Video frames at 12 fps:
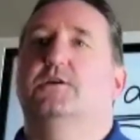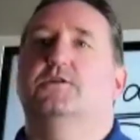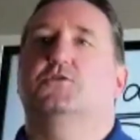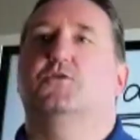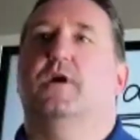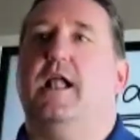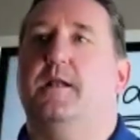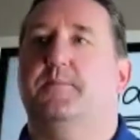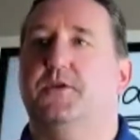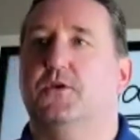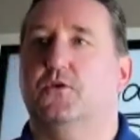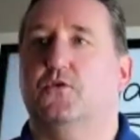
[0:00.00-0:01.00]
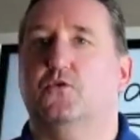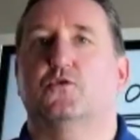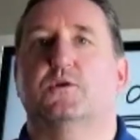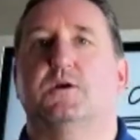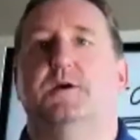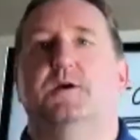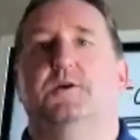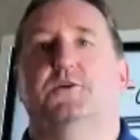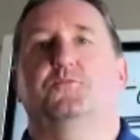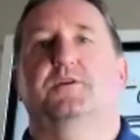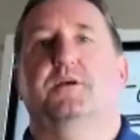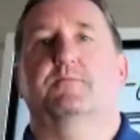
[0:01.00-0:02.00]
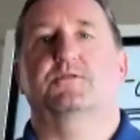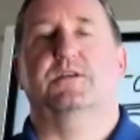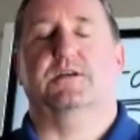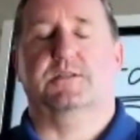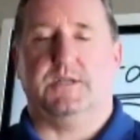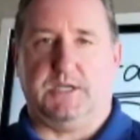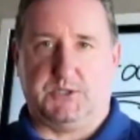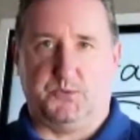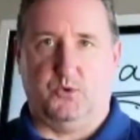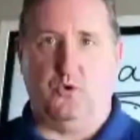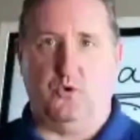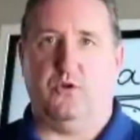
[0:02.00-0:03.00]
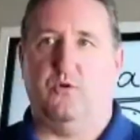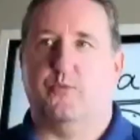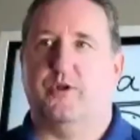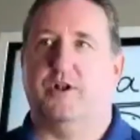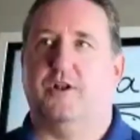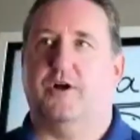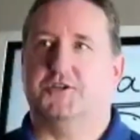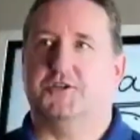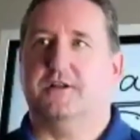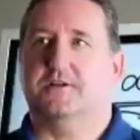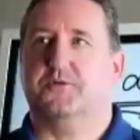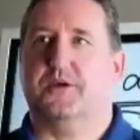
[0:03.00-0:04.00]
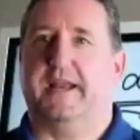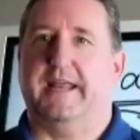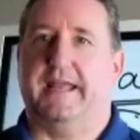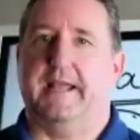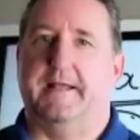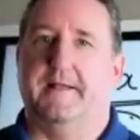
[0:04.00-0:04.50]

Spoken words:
to help you to become successful with logical trading.